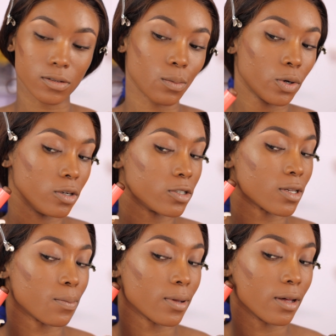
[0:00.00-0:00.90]
So I'm going to just
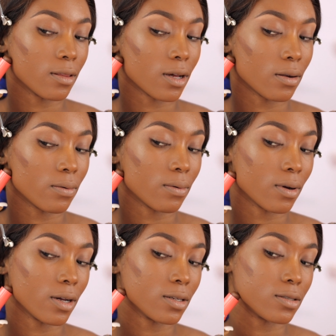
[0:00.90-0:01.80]
apply that
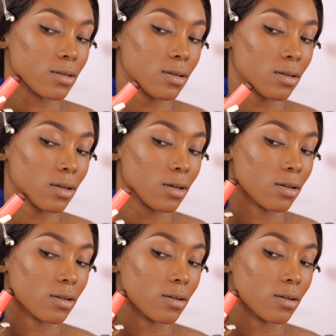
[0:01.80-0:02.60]
right here.